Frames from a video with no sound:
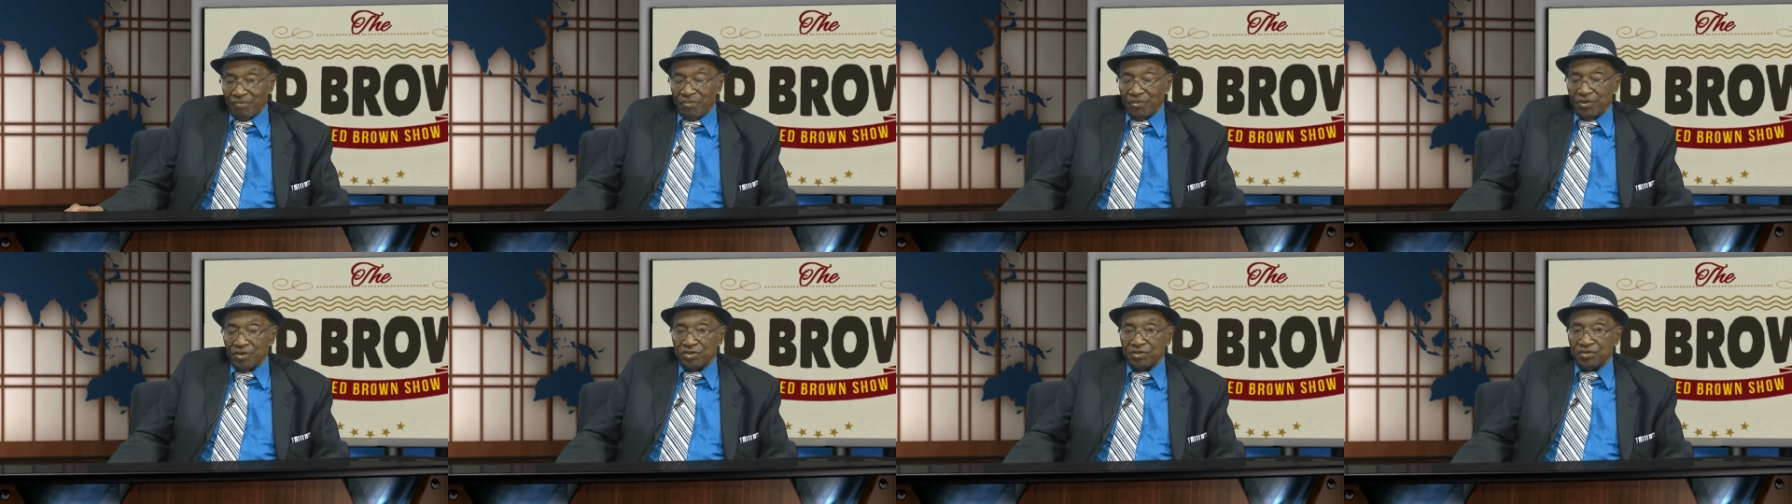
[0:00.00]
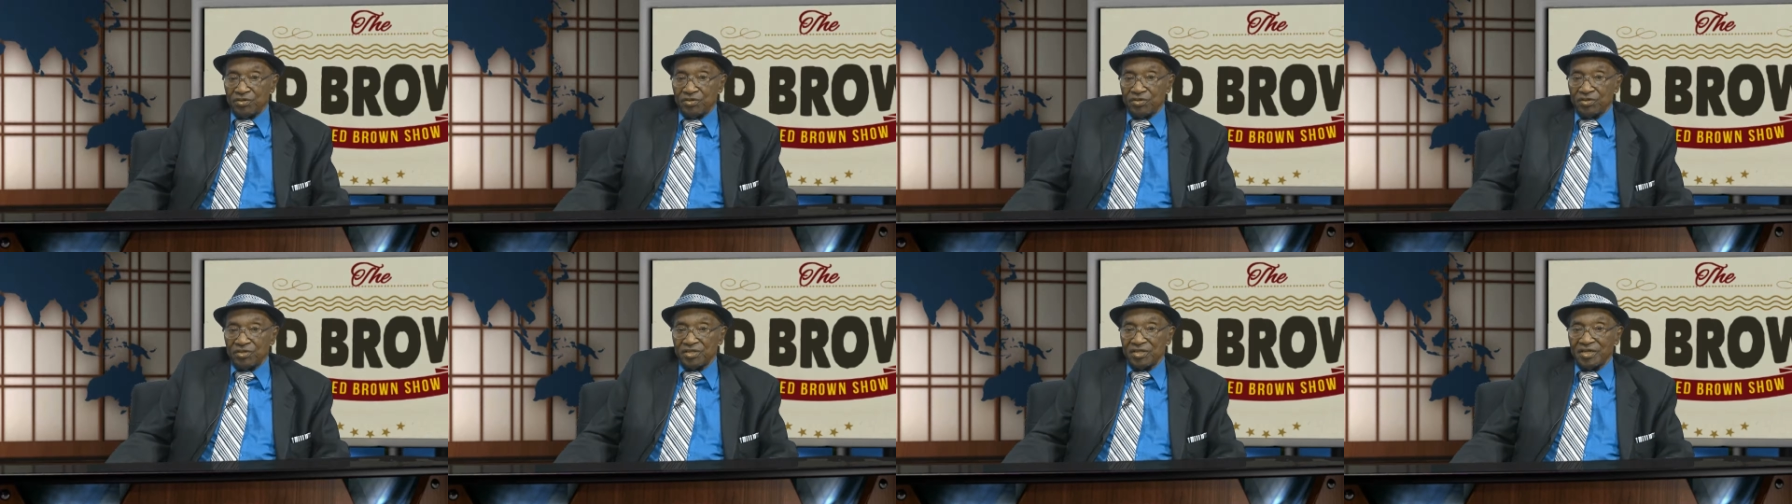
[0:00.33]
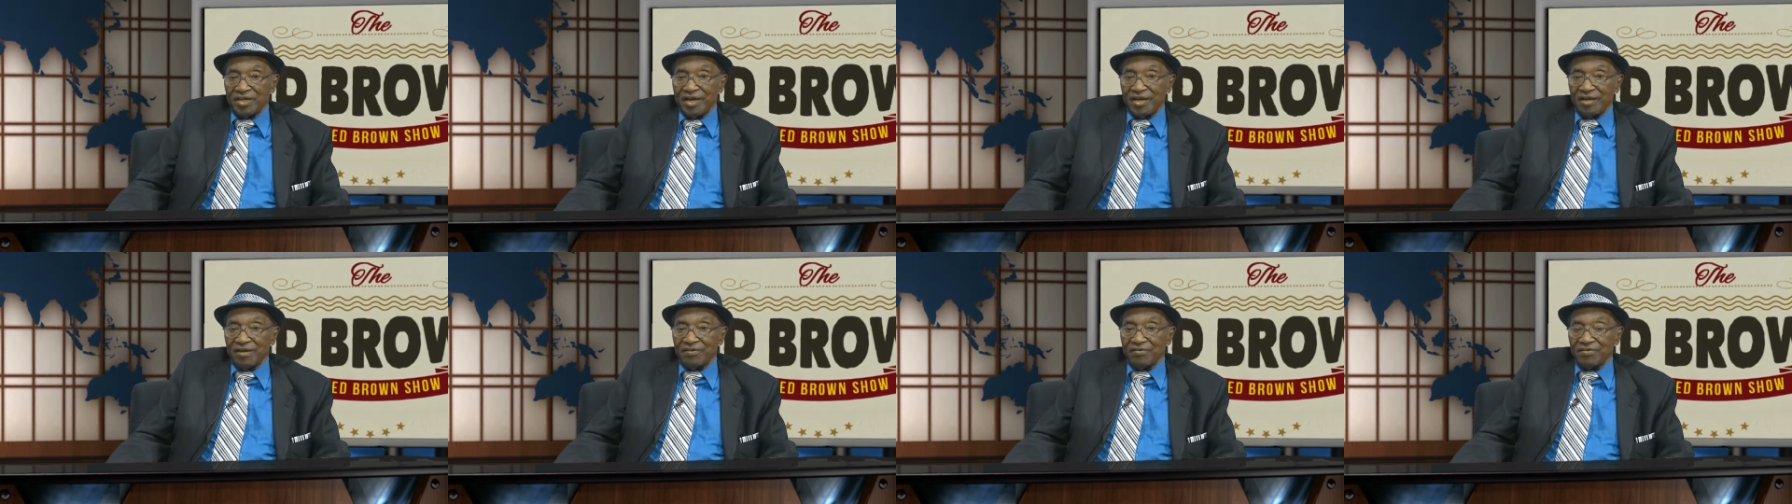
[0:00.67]
Prince George
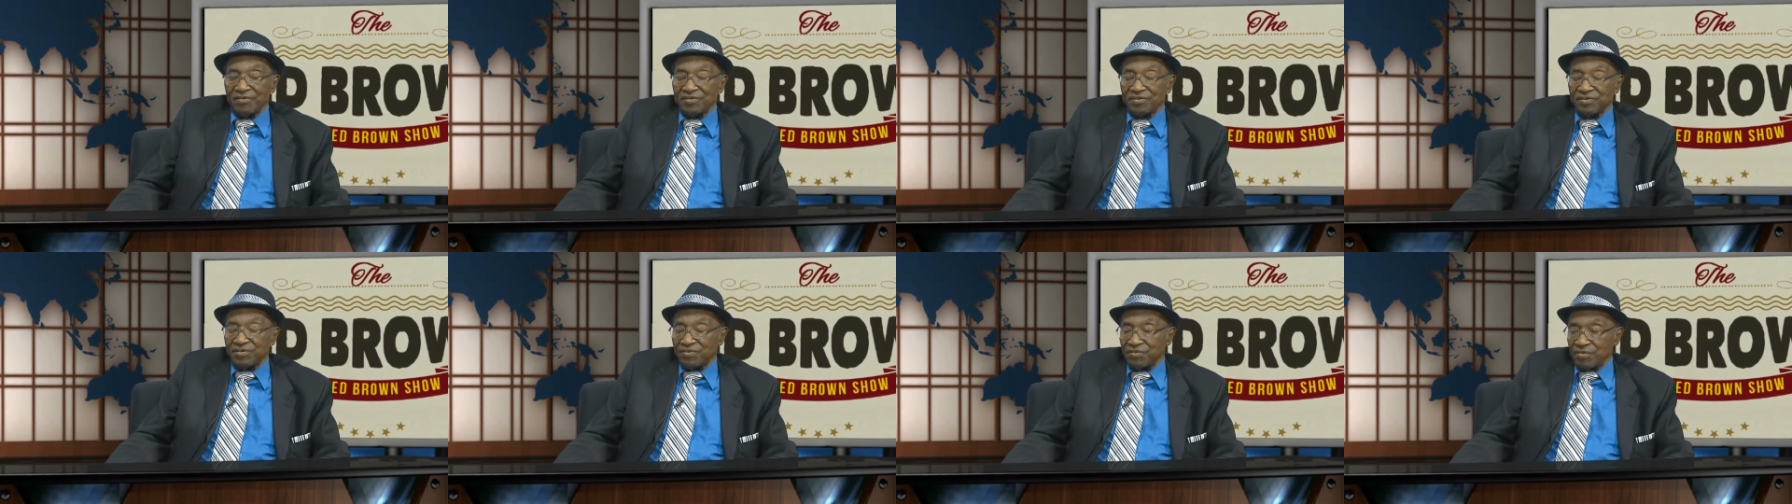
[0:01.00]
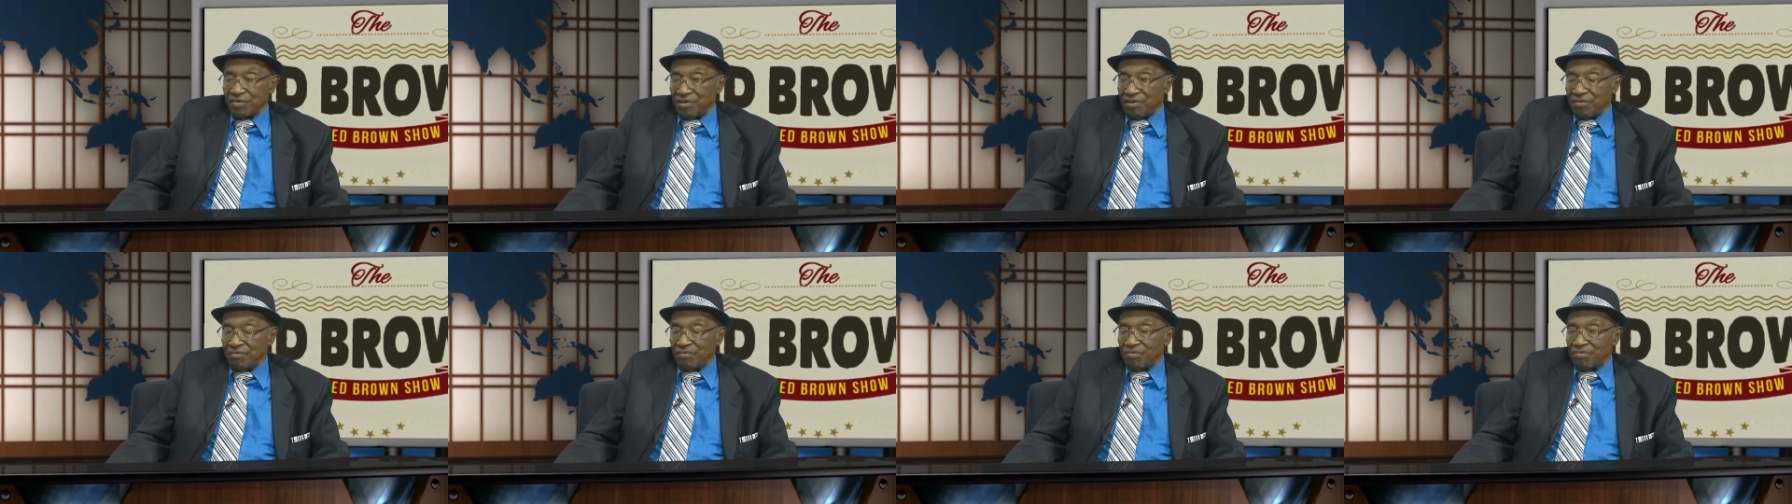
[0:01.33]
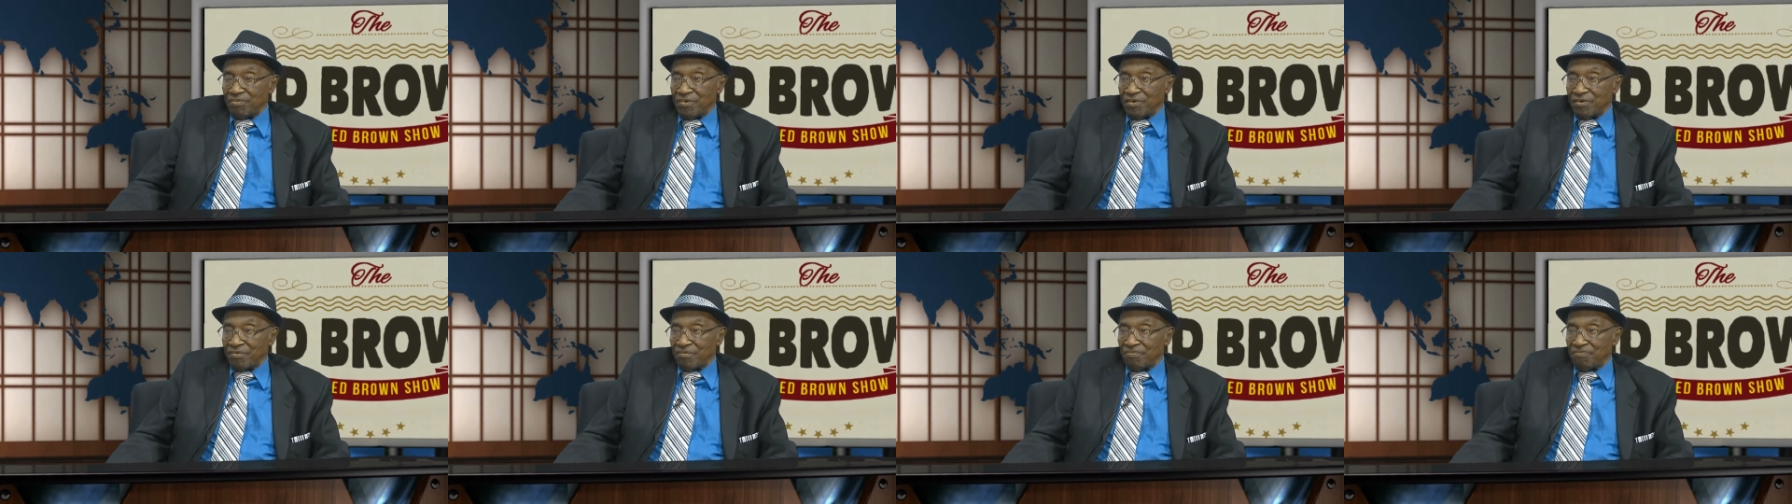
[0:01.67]
County was
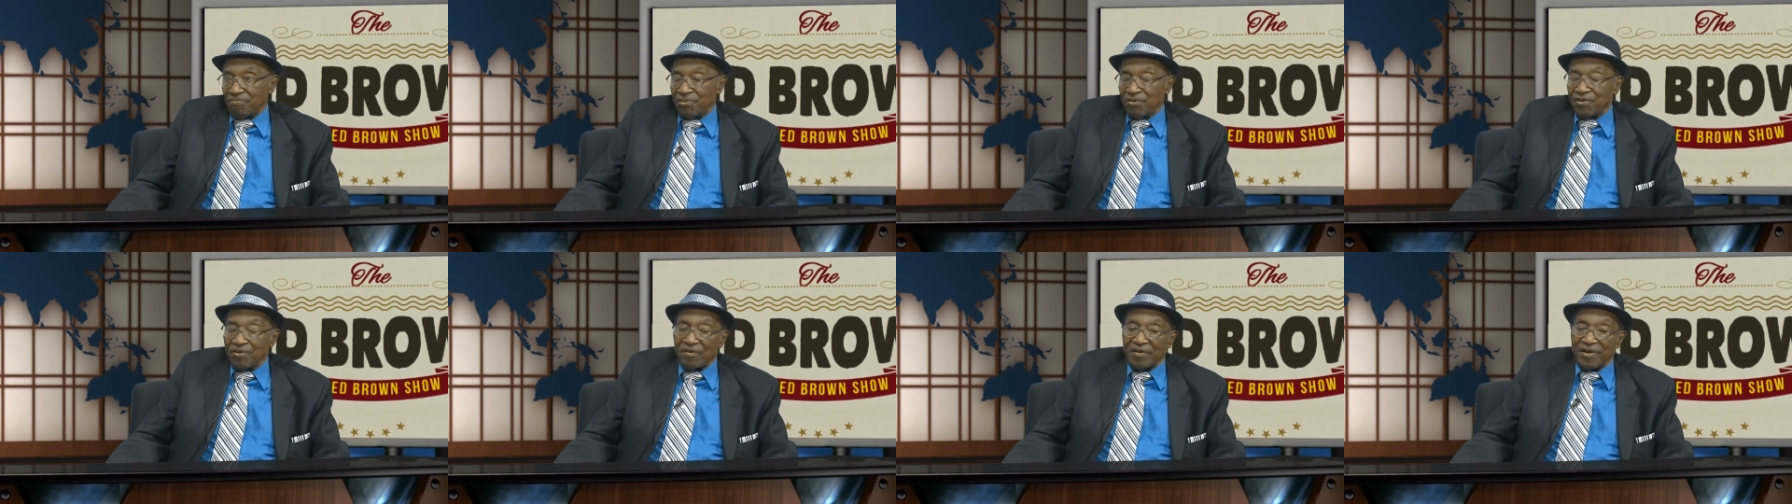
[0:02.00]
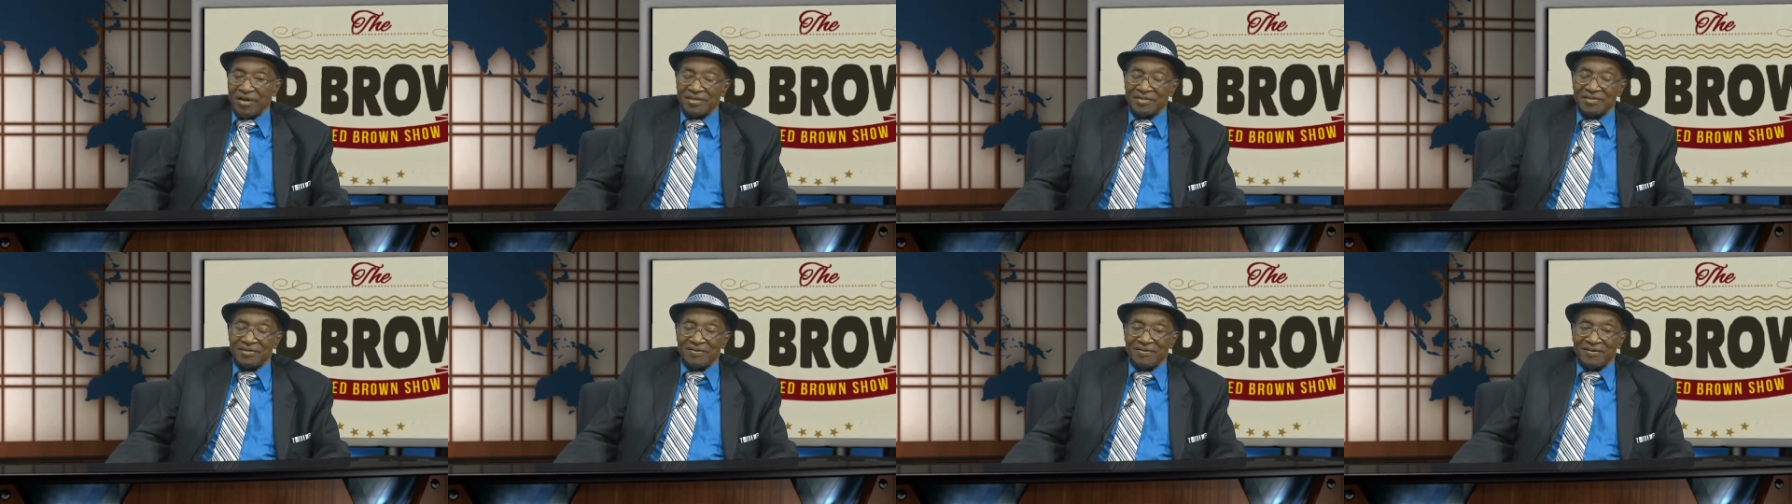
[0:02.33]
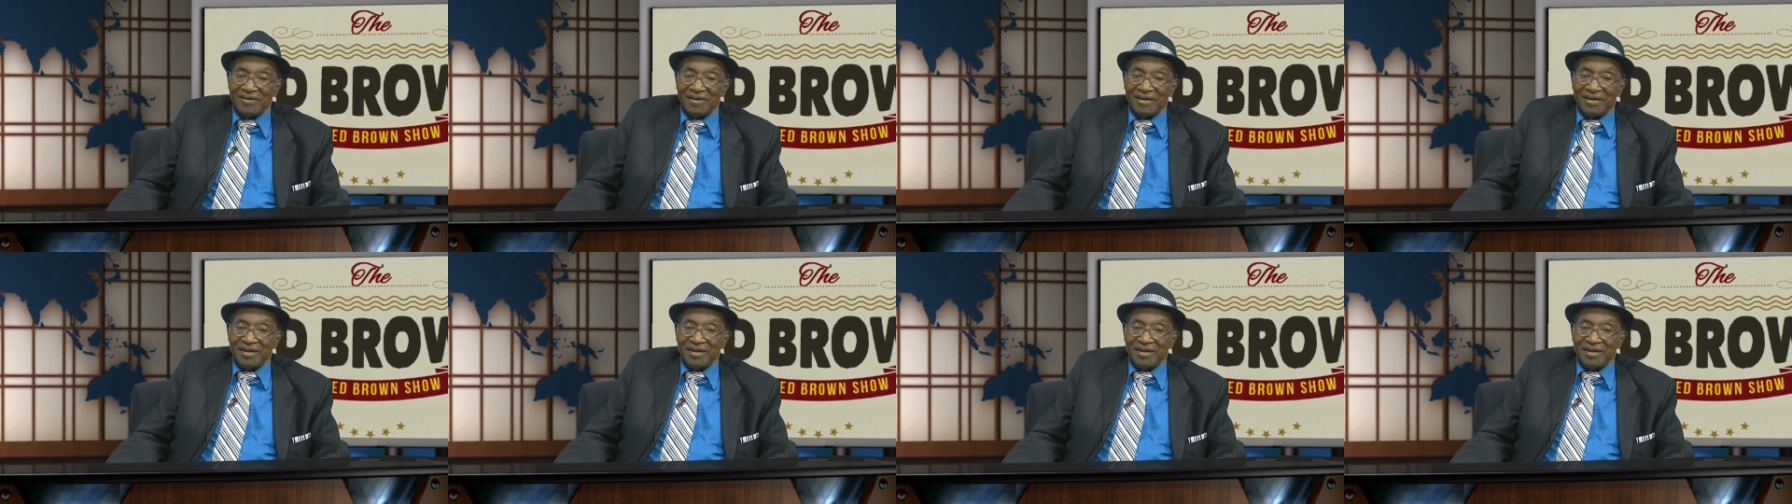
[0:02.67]
progressive,